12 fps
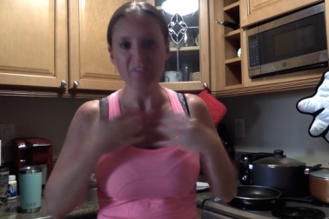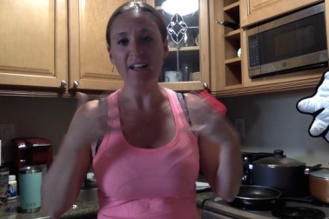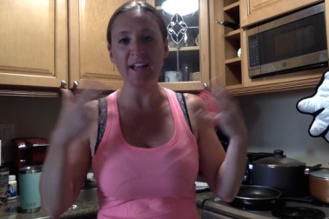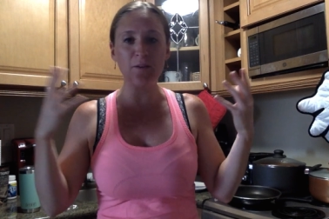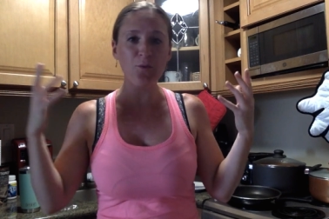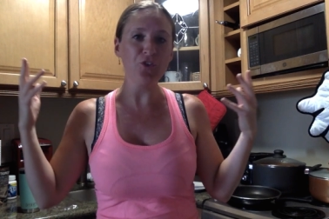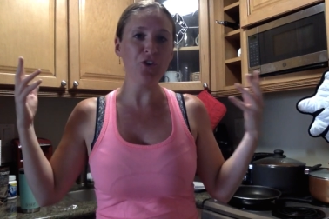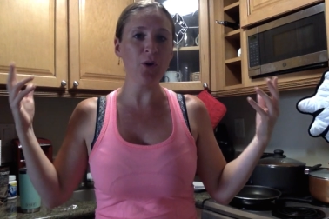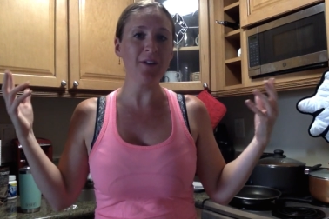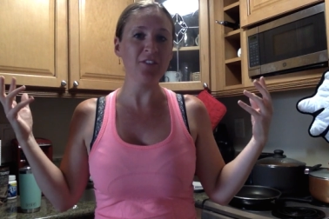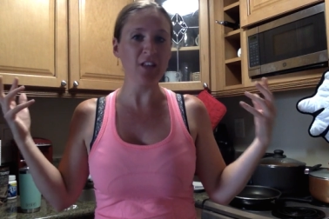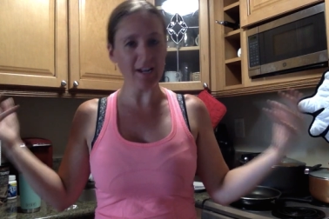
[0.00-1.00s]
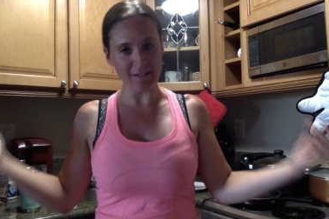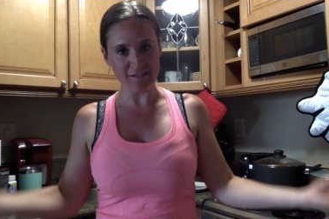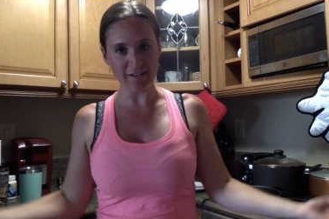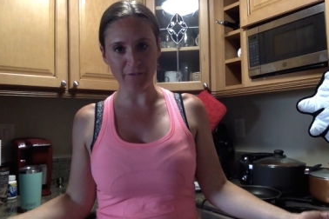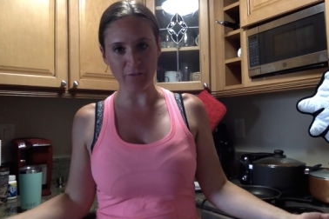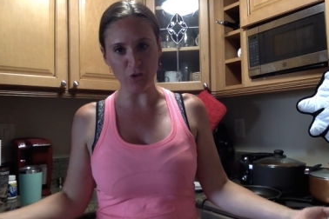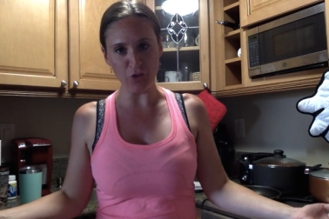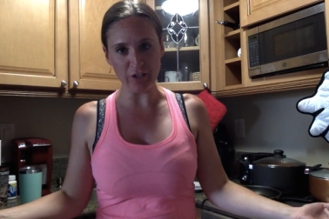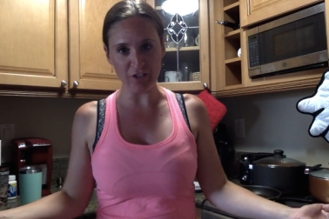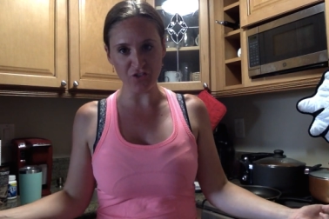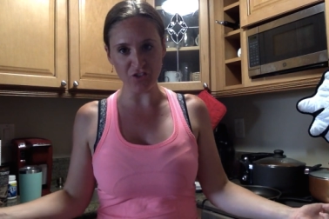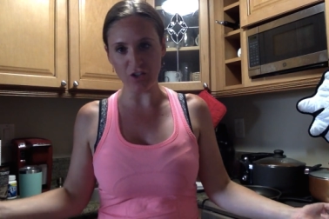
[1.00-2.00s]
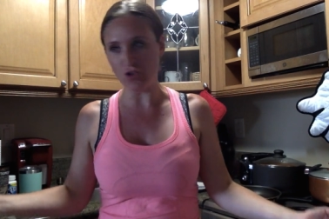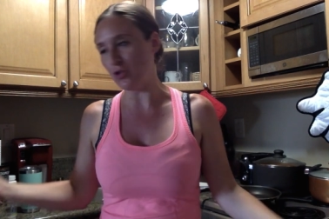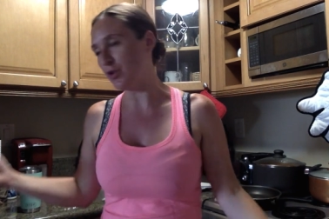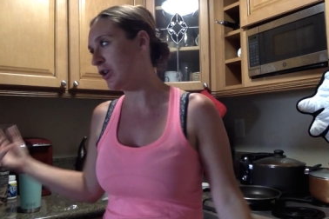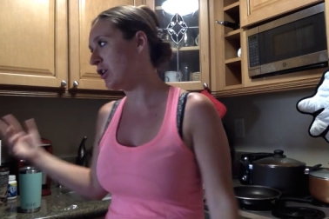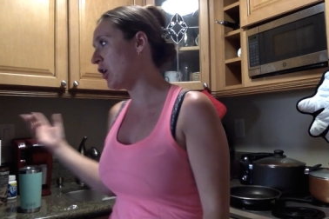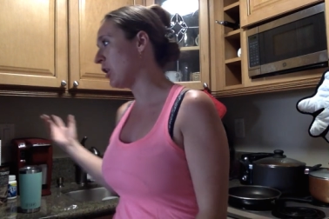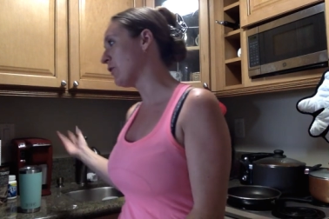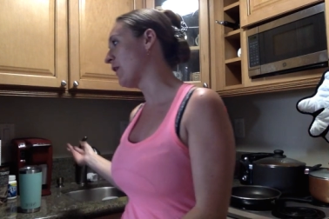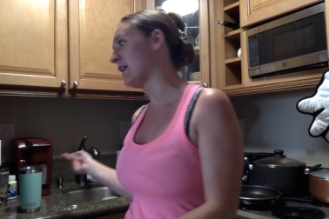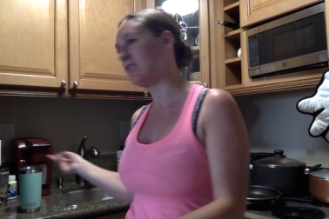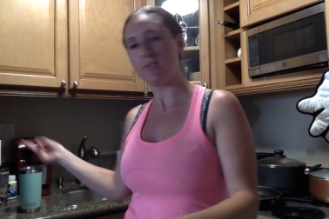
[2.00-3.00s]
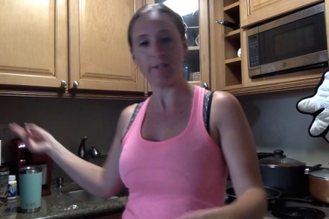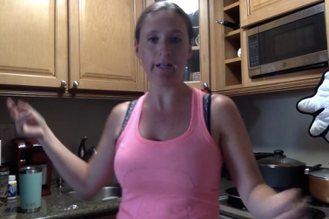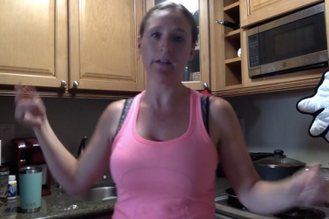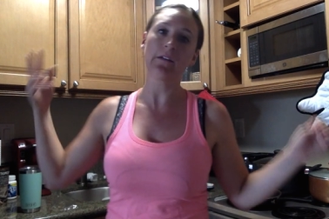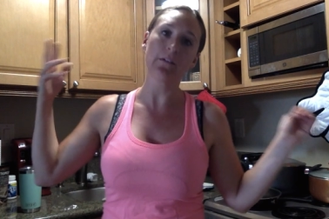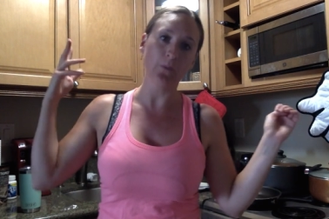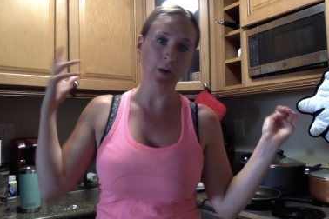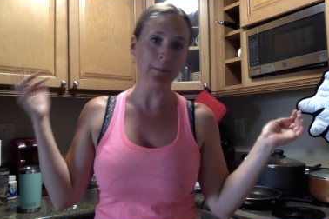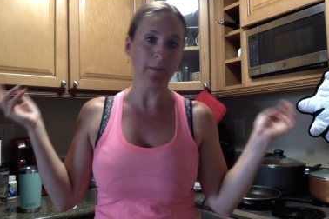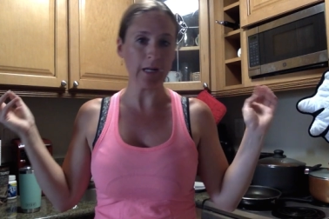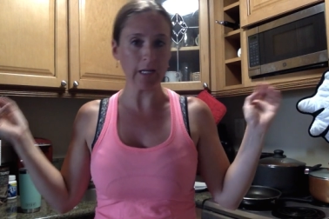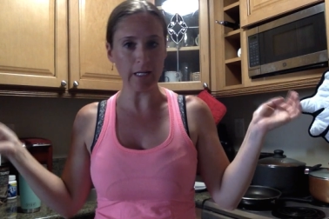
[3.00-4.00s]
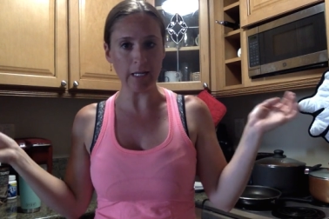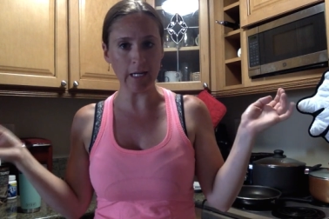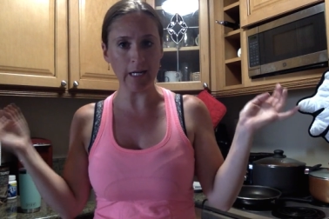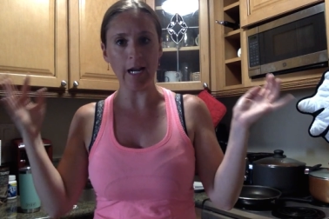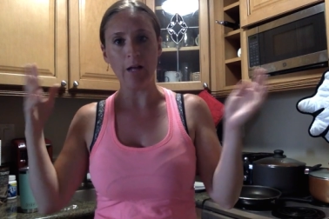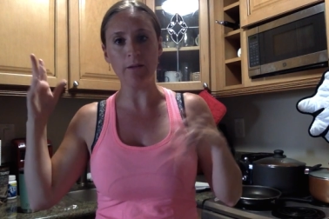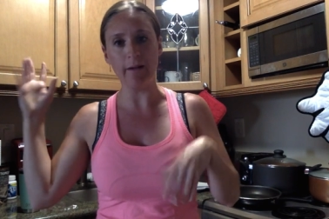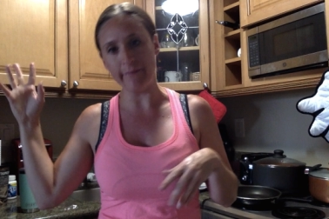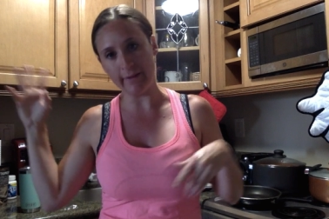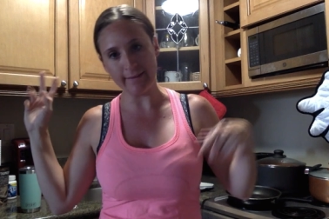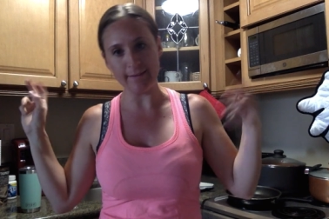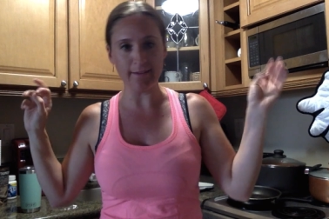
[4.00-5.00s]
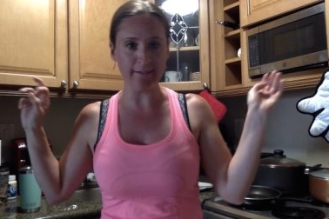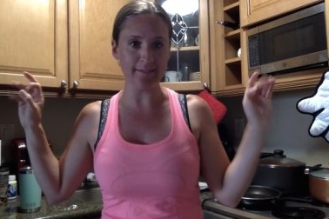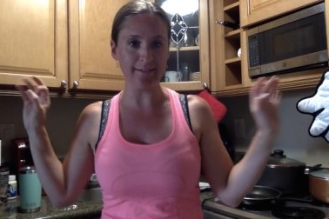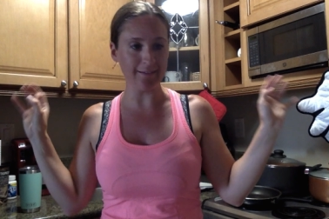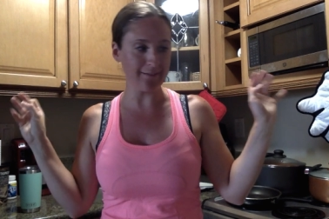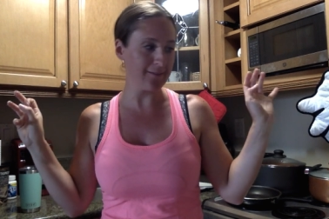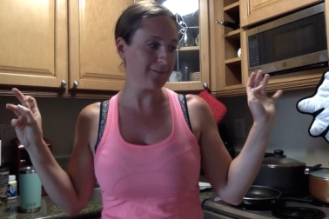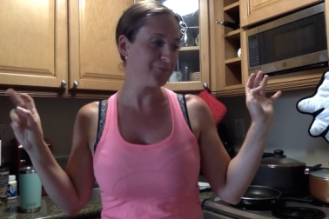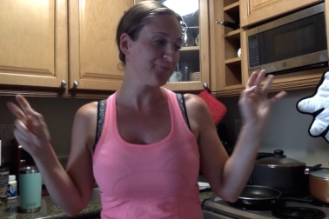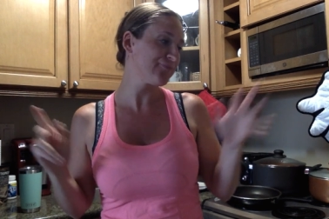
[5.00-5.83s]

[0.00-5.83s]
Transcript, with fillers: And when you don't have a lot of stuff in your kitchen and you're looking all around, you're like, oh, what am I going to eat? I only have this and this and this.